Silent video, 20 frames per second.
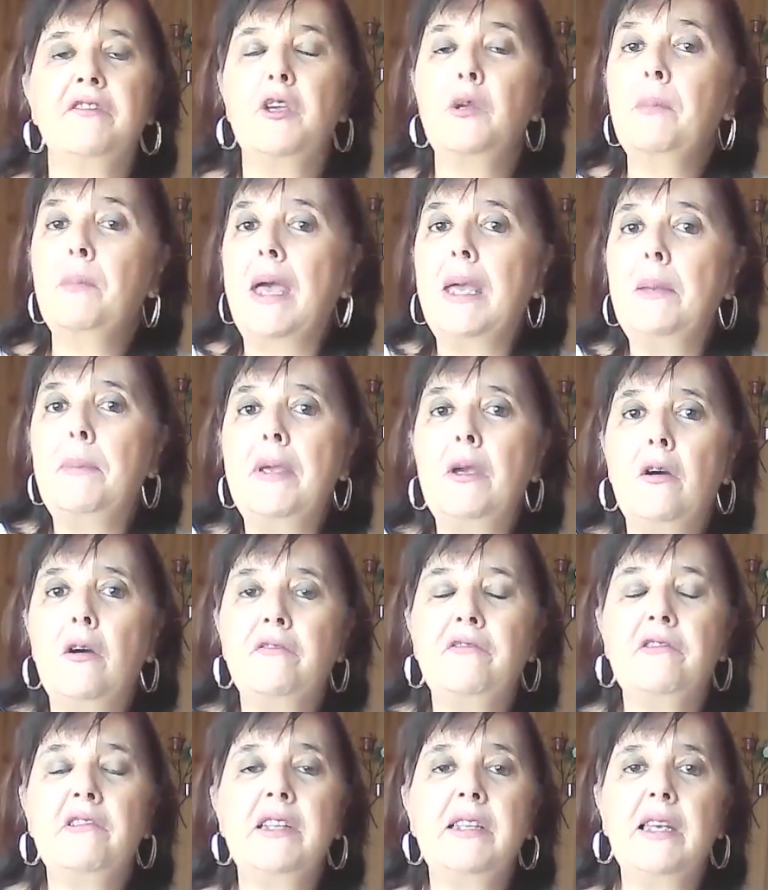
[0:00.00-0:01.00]
You may be
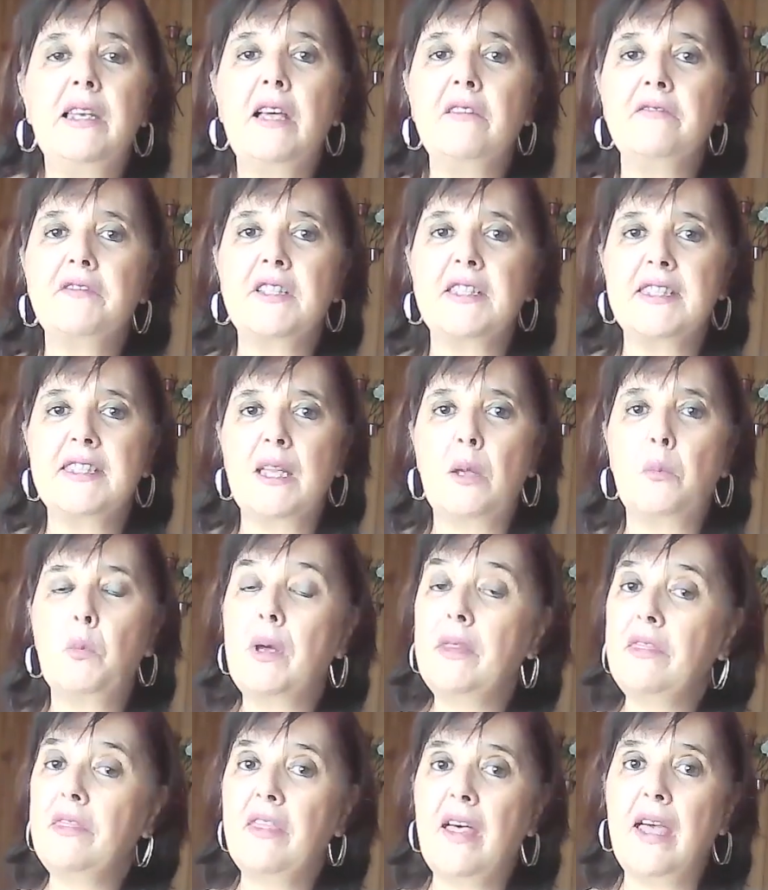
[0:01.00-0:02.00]
offering love to
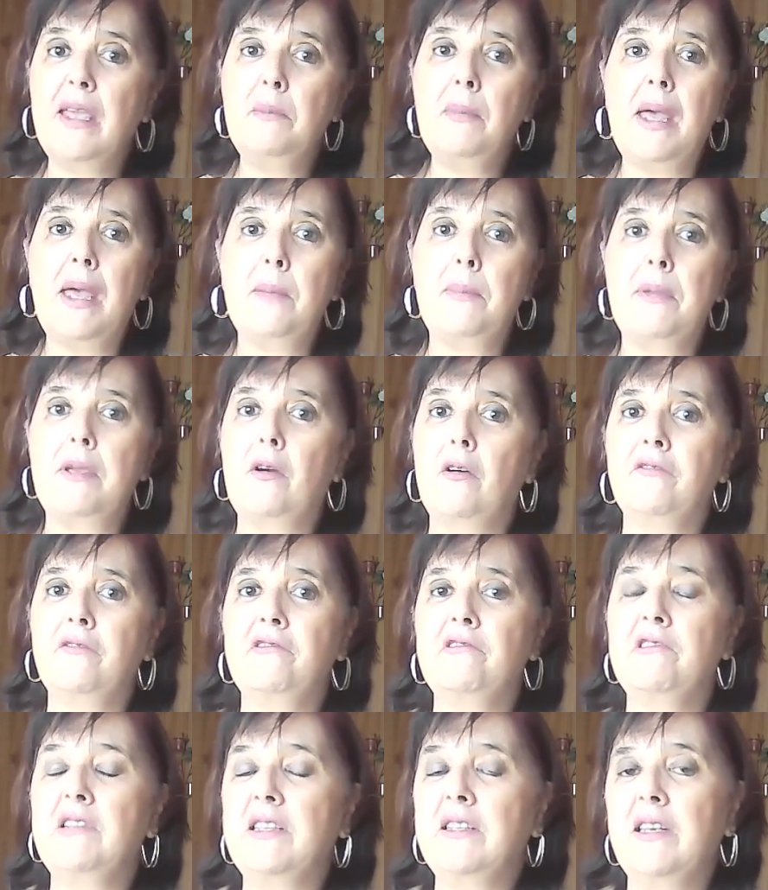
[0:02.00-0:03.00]
someone, they may be
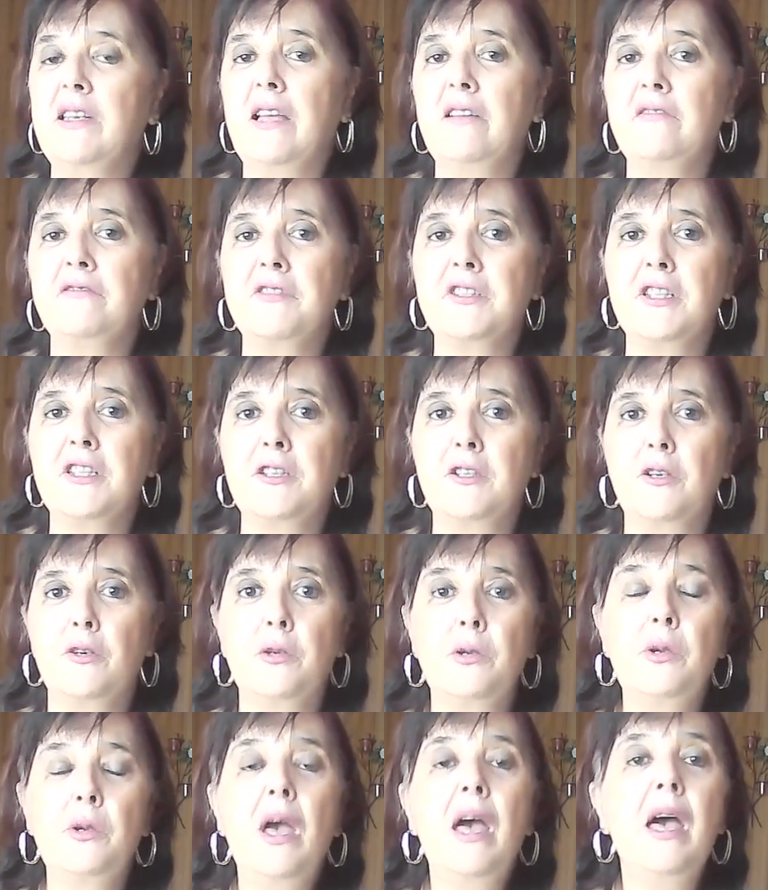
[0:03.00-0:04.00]
offering love to
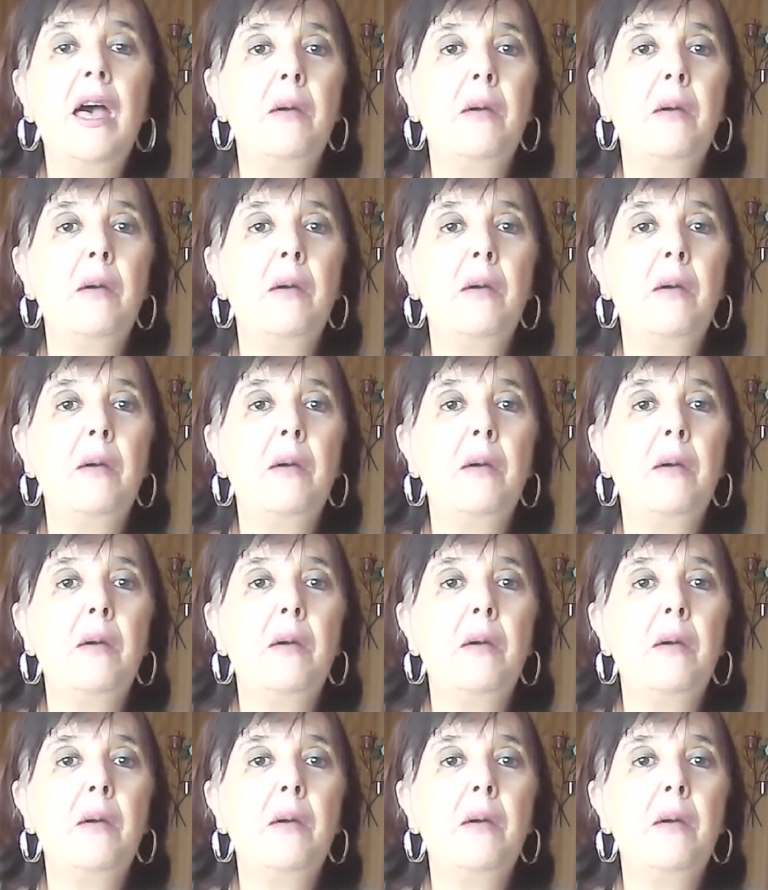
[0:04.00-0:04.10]
you,